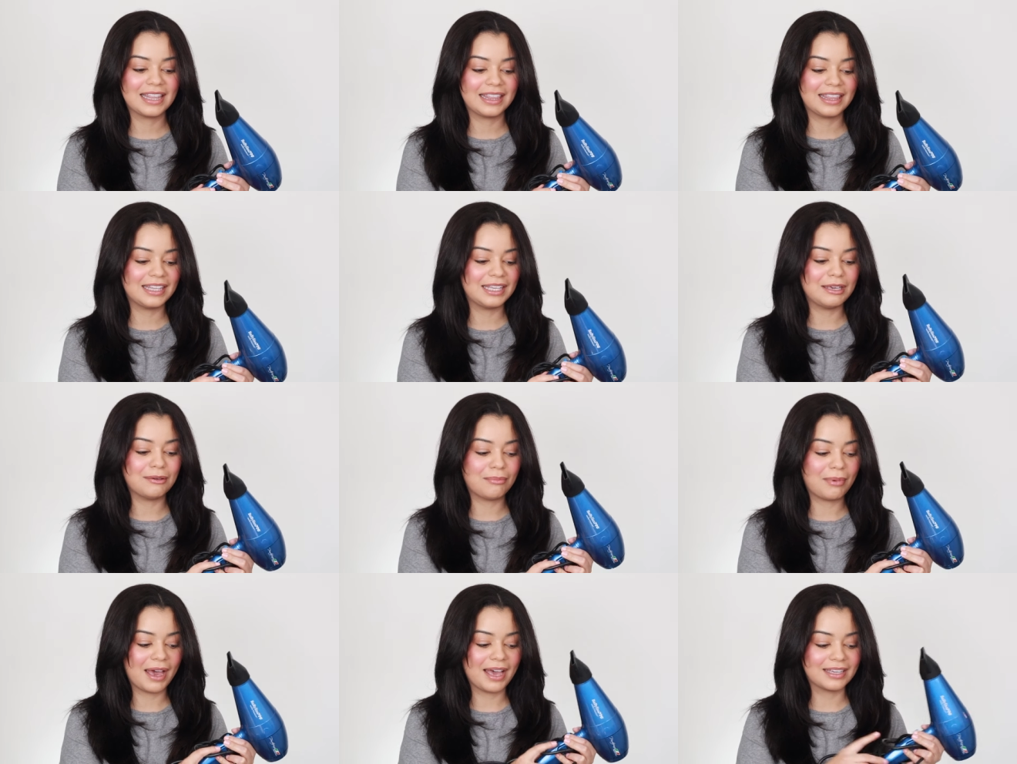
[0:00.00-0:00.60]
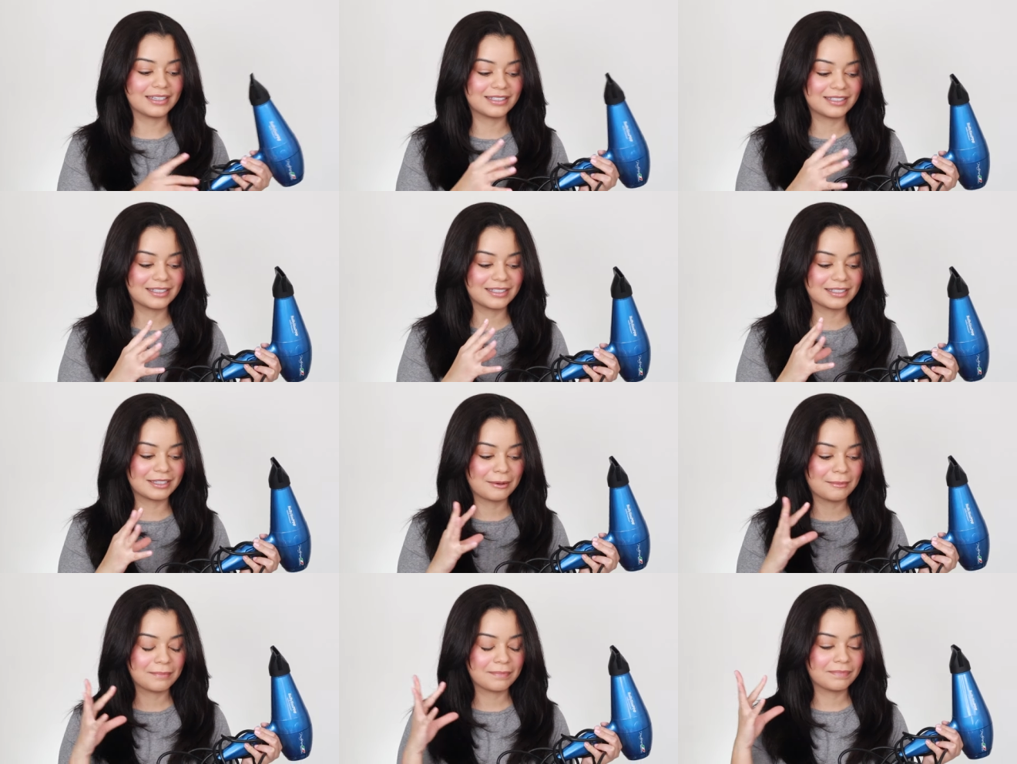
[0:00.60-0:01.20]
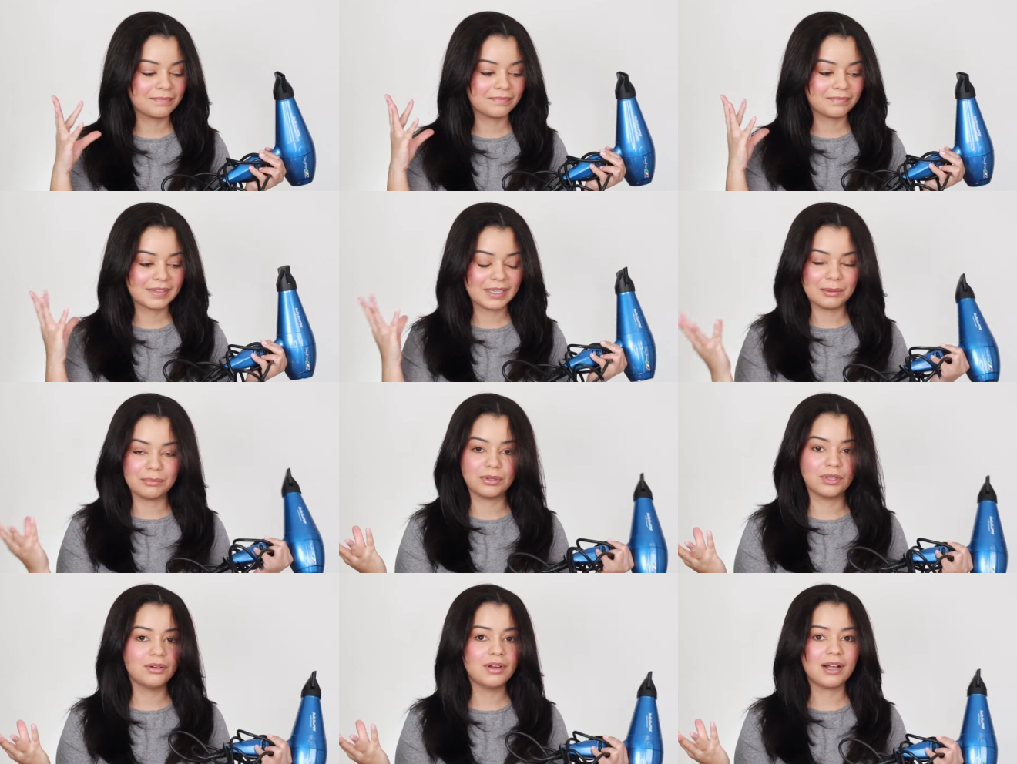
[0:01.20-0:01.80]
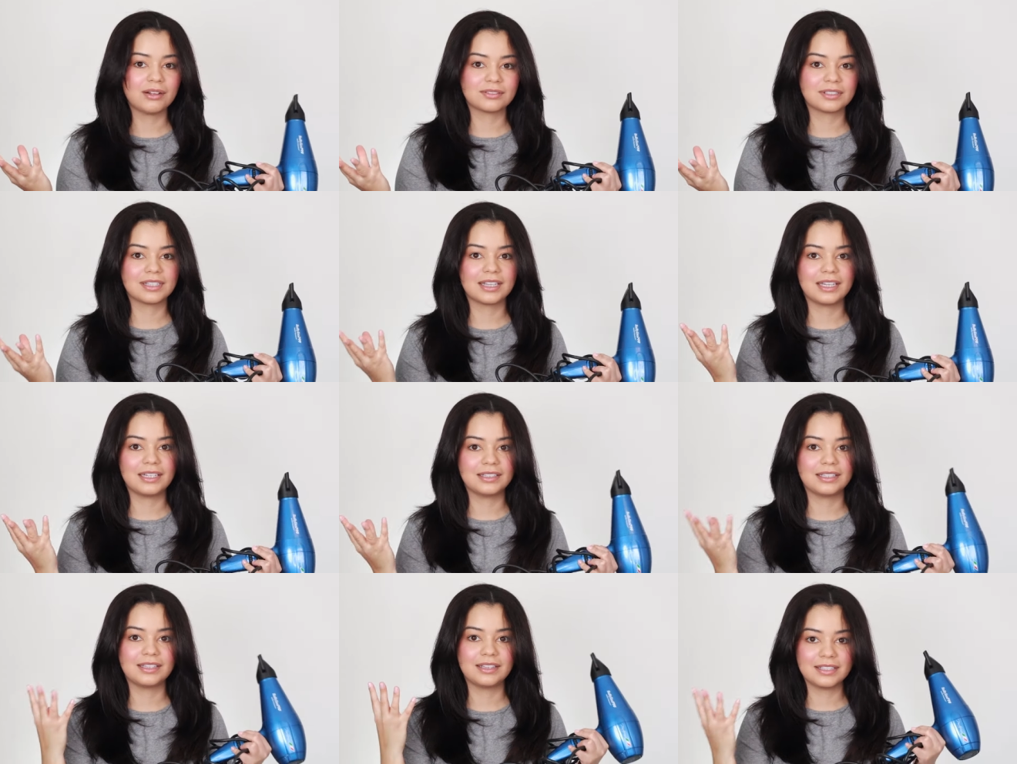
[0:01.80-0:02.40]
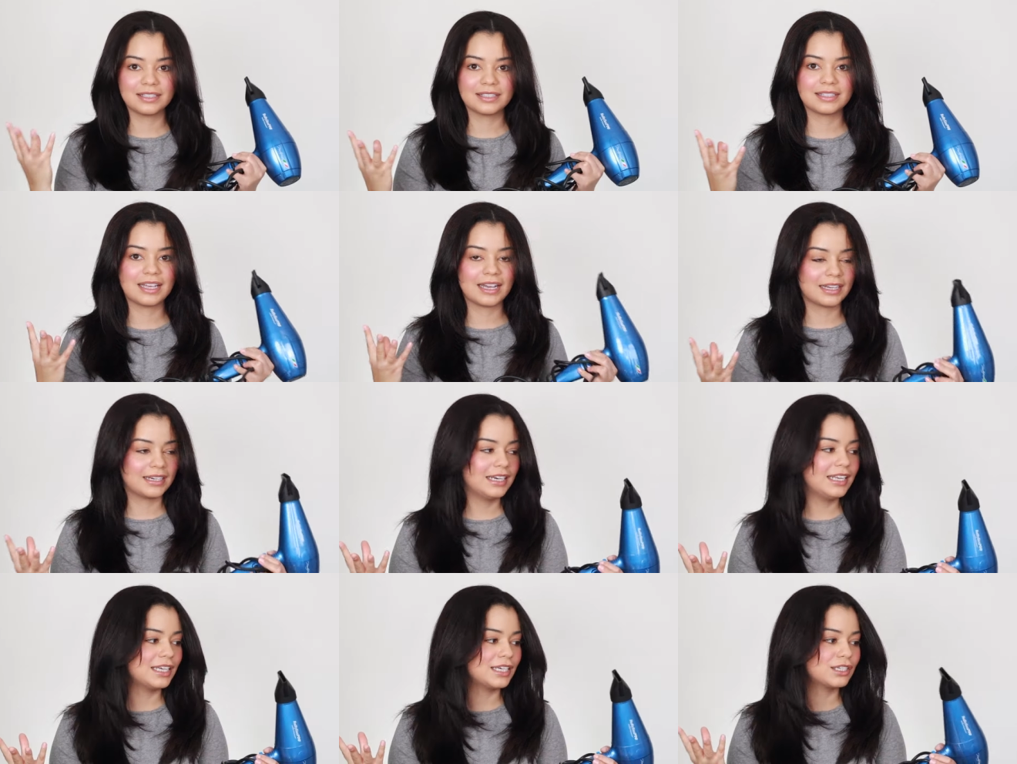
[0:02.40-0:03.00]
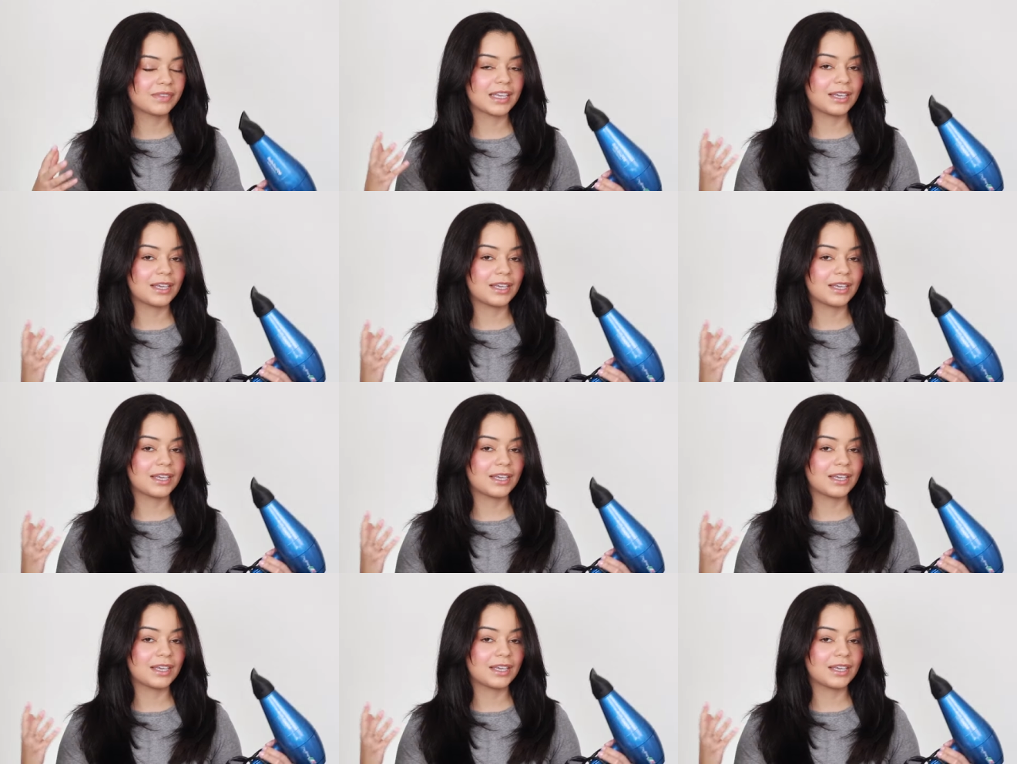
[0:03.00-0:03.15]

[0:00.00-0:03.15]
the best blowouts lately, this technique.